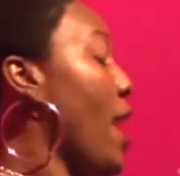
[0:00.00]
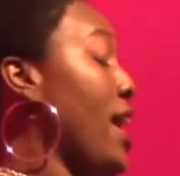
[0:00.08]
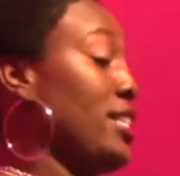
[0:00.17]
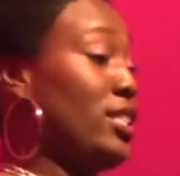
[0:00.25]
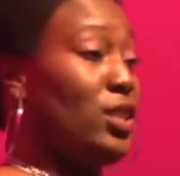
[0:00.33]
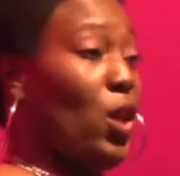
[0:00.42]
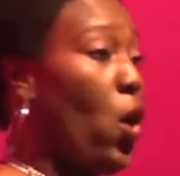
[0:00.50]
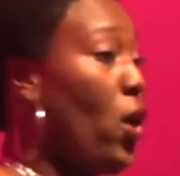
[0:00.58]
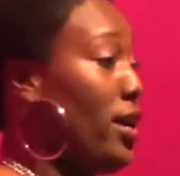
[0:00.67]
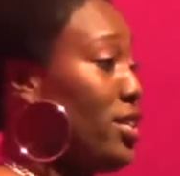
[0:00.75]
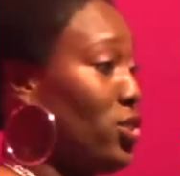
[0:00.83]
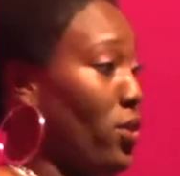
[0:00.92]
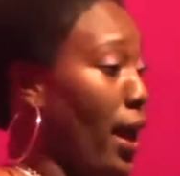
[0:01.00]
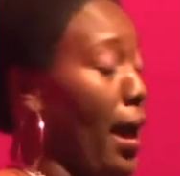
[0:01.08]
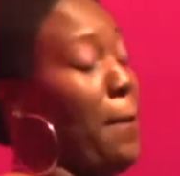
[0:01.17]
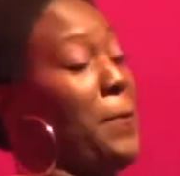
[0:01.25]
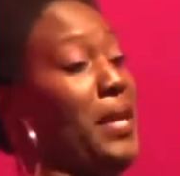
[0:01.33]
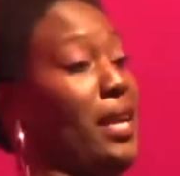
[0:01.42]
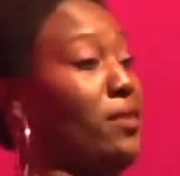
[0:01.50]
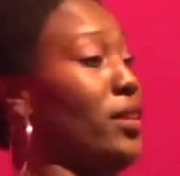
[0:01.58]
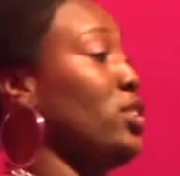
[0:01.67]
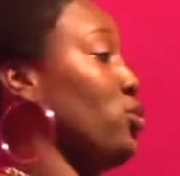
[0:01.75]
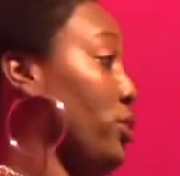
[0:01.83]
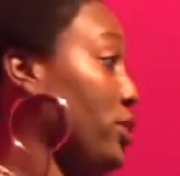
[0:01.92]
as long as you're happy and
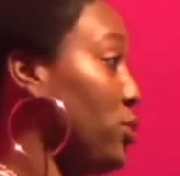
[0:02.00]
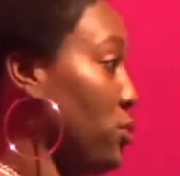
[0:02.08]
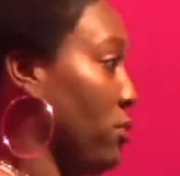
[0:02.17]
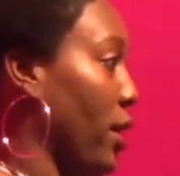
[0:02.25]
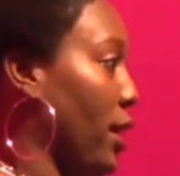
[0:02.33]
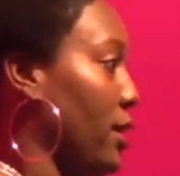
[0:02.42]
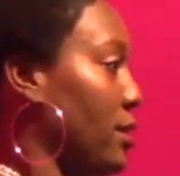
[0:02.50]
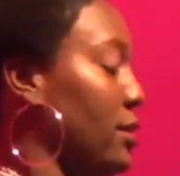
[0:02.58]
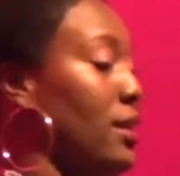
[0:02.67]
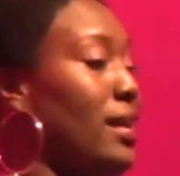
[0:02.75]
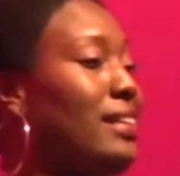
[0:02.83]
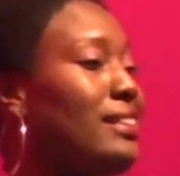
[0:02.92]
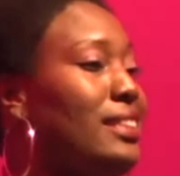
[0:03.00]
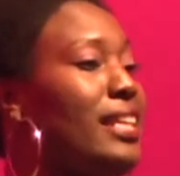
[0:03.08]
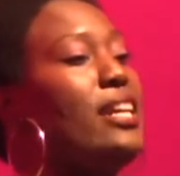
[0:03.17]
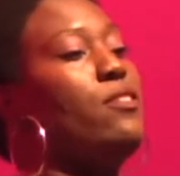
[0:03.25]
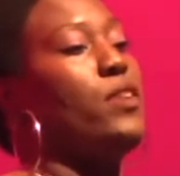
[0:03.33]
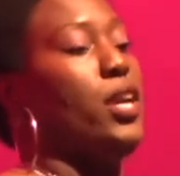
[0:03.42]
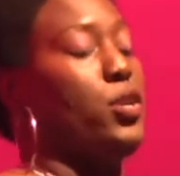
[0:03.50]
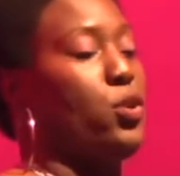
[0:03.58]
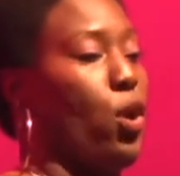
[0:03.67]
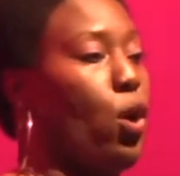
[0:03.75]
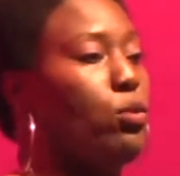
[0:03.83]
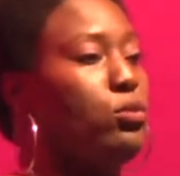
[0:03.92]
they treat you right. Live in
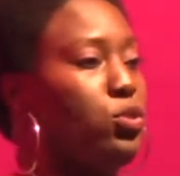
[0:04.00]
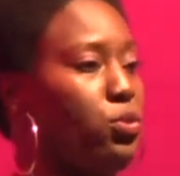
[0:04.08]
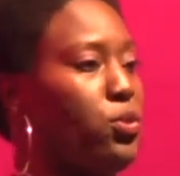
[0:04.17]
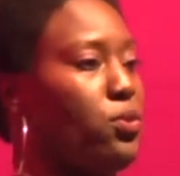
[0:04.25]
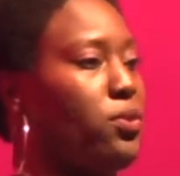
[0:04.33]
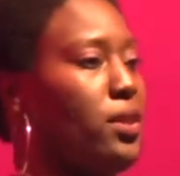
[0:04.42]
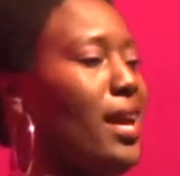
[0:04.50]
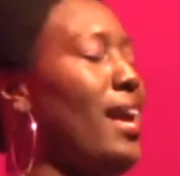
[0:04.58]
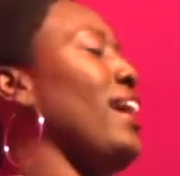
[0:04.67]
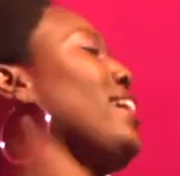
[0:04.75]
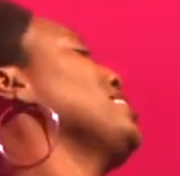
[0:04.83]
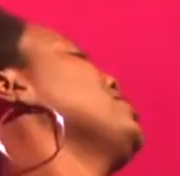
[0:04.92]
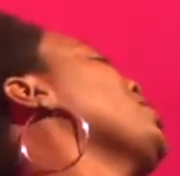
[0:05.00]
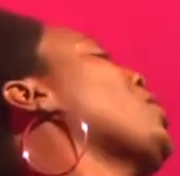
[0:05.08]
your own truth, and